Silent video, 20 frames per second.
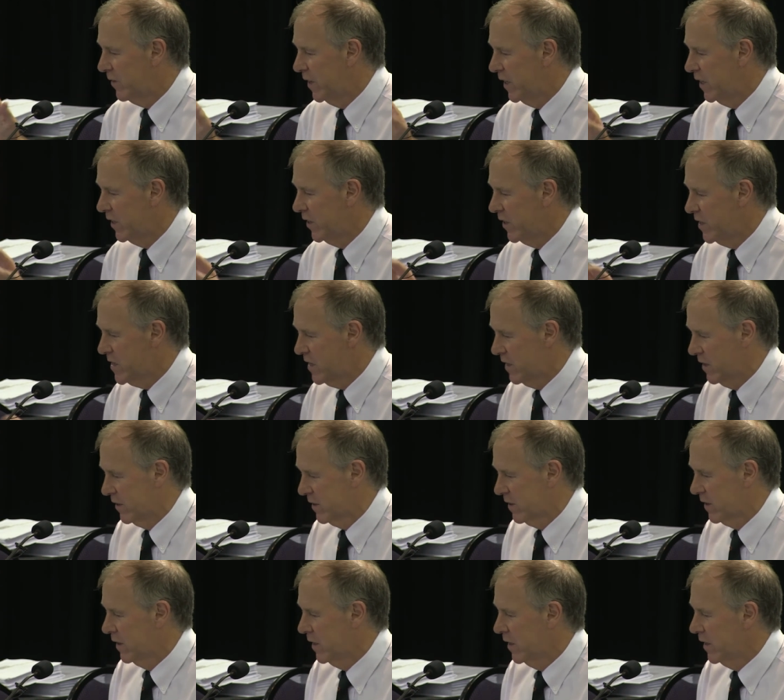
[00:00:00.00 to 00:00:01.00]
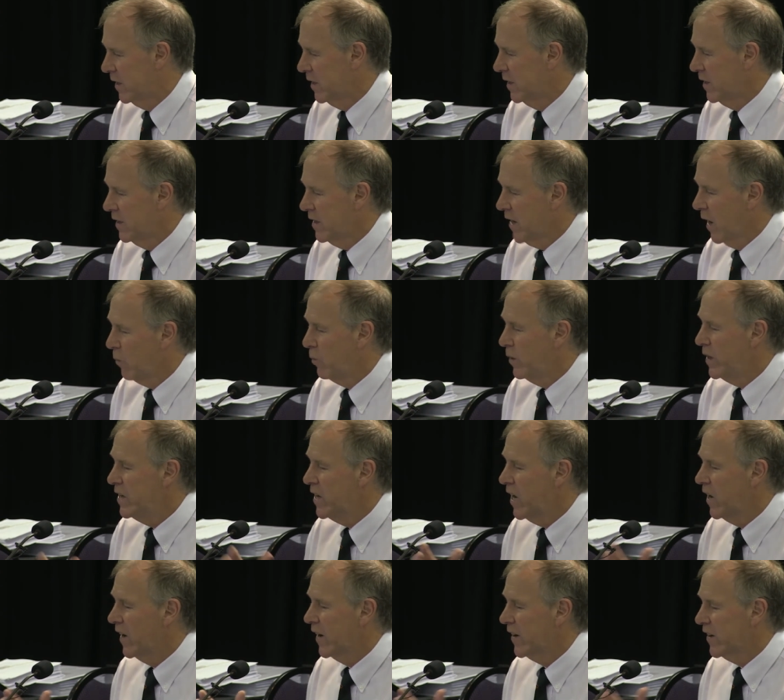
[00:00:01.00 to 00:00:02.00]
million years, and we
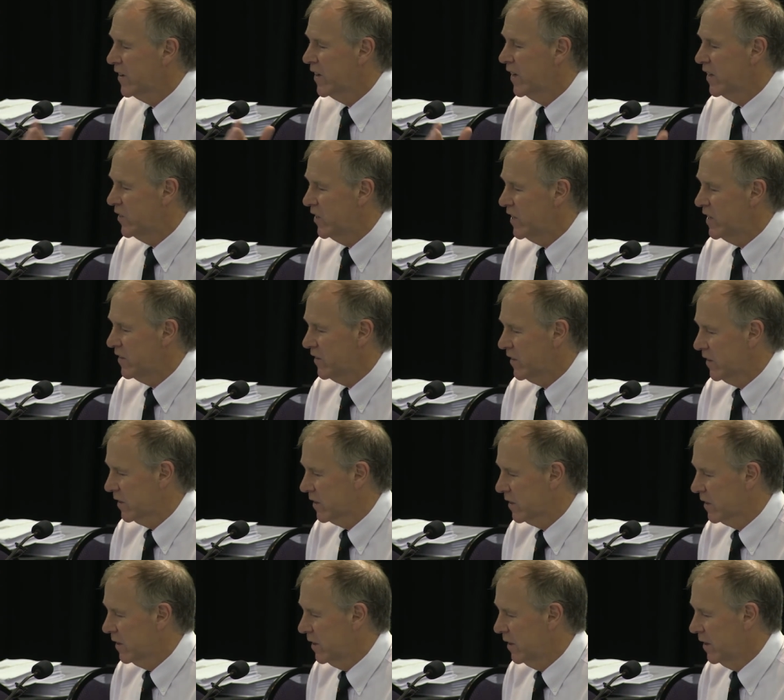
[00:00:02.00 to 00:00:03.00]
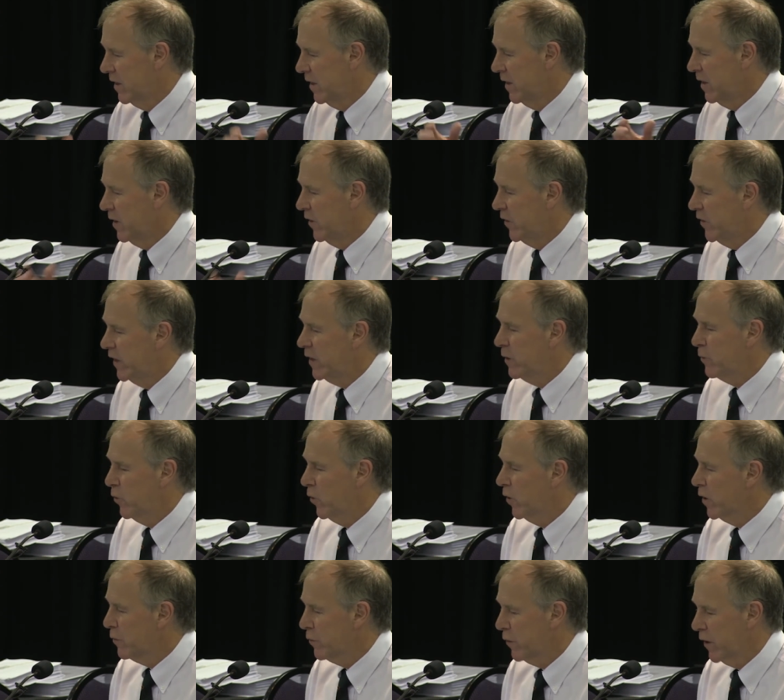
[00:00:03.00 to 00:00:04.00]
know how to digest it. Zinc
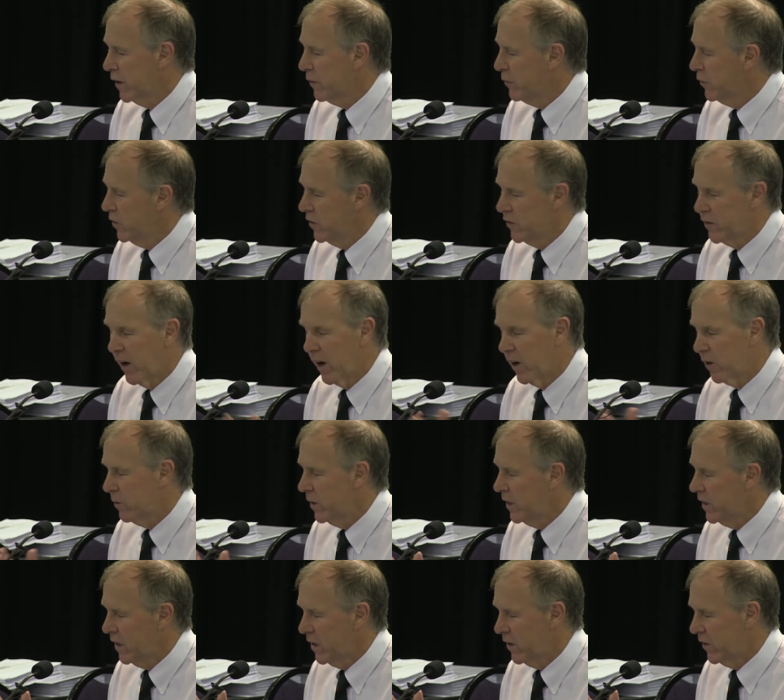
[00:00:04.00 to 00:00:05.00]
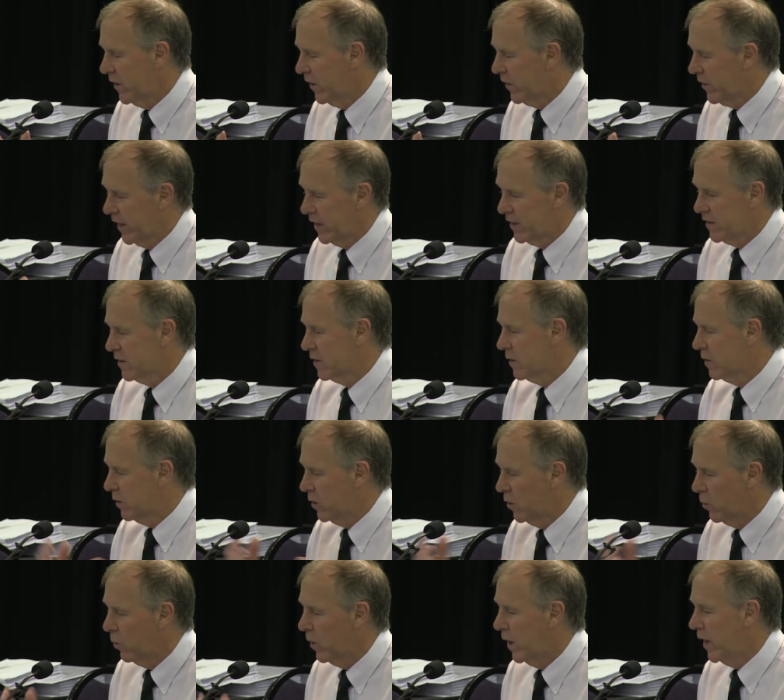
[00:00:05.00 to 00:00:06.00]
fortified foods, how do we know that that's
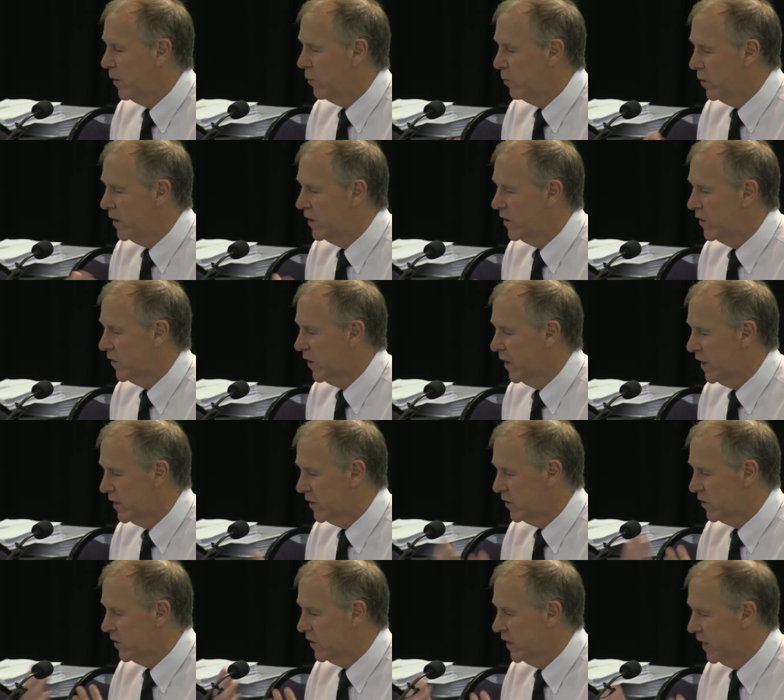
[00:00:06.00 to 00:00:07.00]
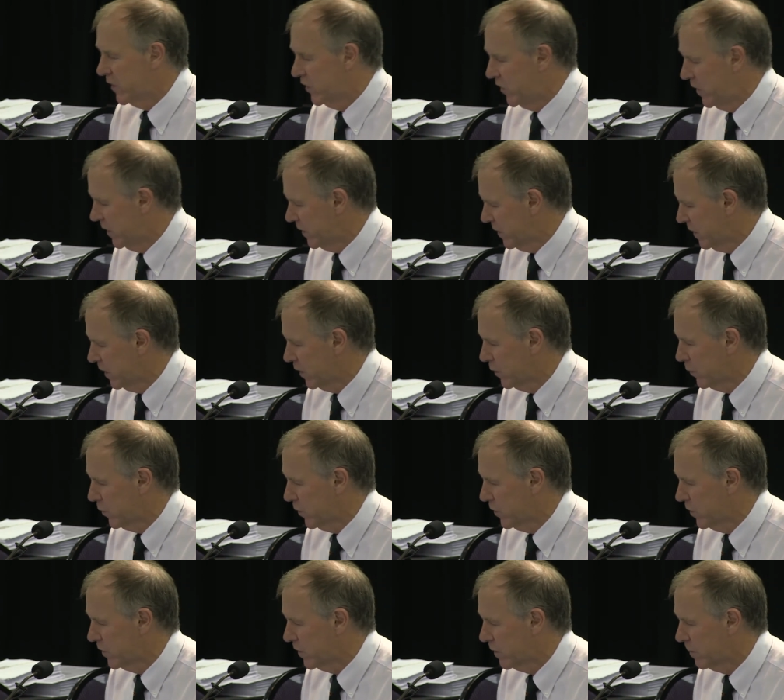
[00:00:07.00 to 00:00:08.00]
the way we designed to digest these
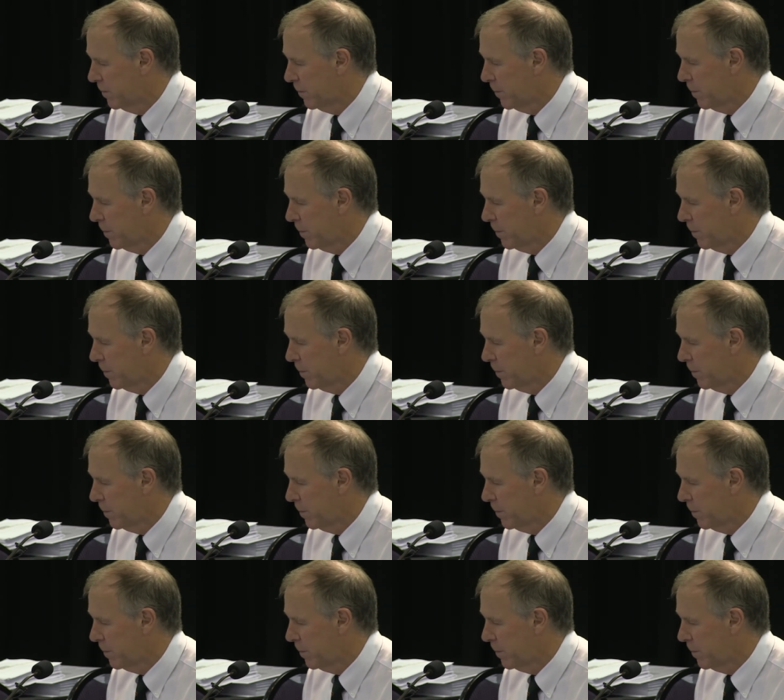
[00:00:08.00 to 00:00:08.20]
foods?